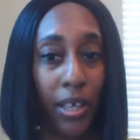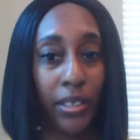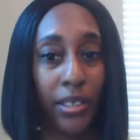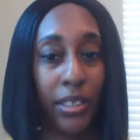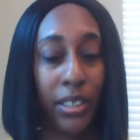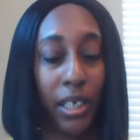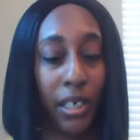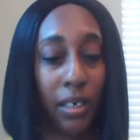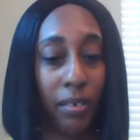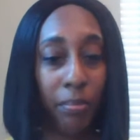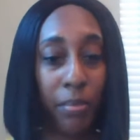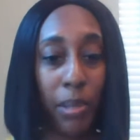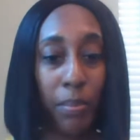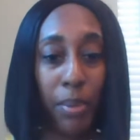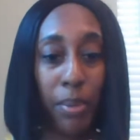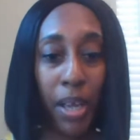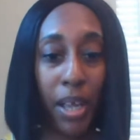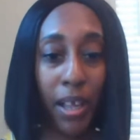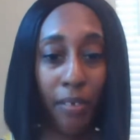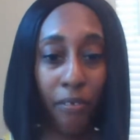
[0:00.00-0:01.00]
instead of me
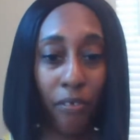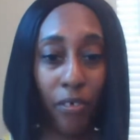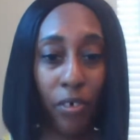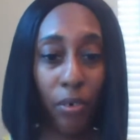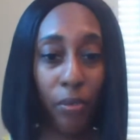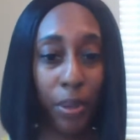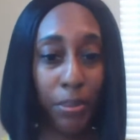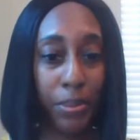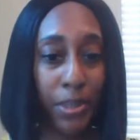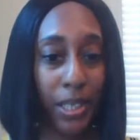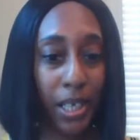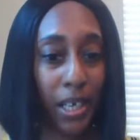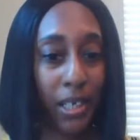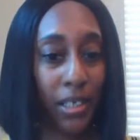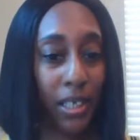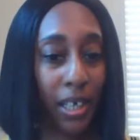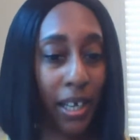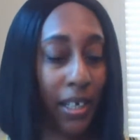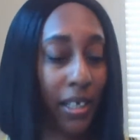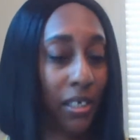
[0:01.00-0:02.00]
paying for a
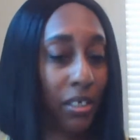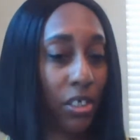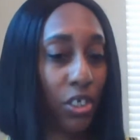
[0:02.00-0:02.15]
website like